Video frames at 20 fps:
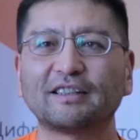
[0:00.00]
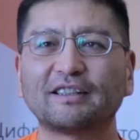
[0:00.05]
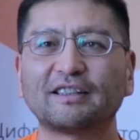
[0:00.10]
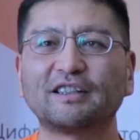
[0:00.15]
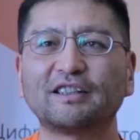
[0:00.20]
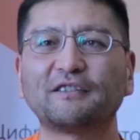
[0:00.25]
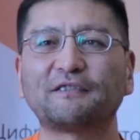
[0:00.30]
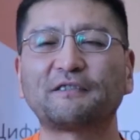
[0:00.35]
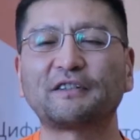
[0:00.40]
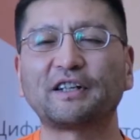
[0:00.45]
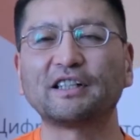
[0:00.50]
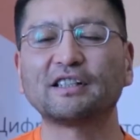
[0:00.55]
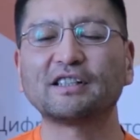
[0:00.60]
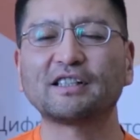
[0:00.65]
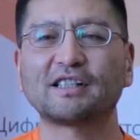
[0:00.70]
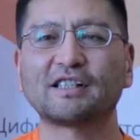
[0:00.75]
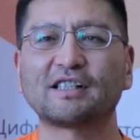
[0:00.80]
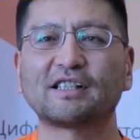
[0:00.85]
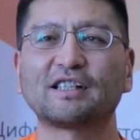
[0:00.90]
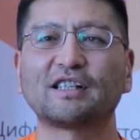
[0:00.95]
Dear
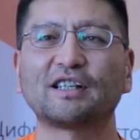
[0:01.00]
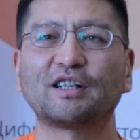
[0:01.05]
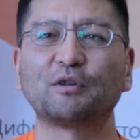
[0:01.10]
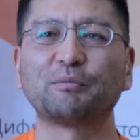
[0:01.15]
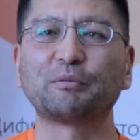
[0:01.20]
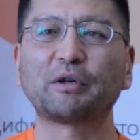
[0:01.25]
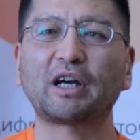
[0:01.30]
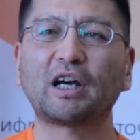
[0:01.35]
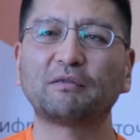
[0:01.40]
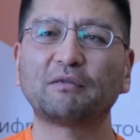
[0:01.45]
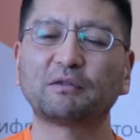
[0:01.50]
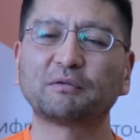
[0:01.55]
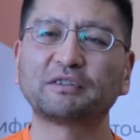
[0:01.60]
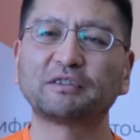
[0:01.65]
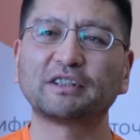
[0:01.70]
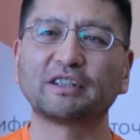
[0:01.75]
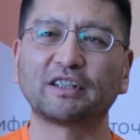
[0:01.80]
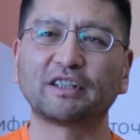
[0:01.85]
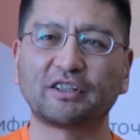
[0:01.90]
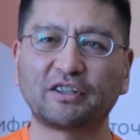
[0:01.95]
friends, on behalf
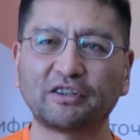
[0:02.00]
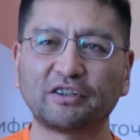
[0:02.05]
of the